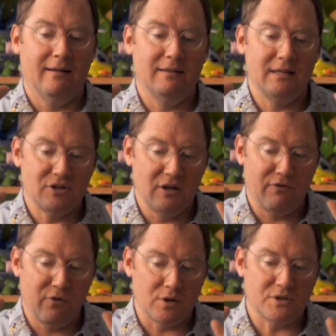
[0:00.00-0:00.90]
Disney
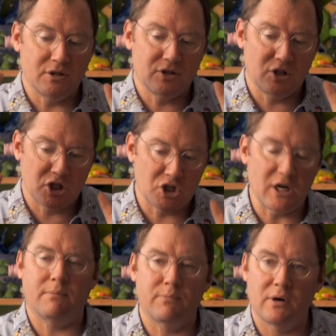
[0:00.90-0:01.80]
forced us to
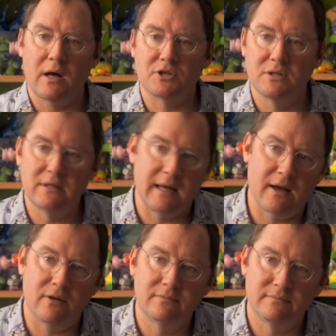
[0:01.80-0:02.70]
shut production
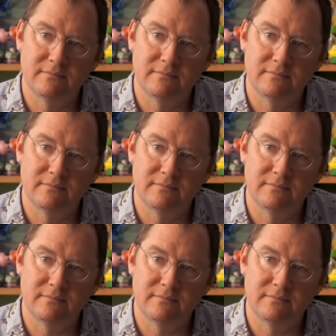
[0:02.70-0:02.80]
down.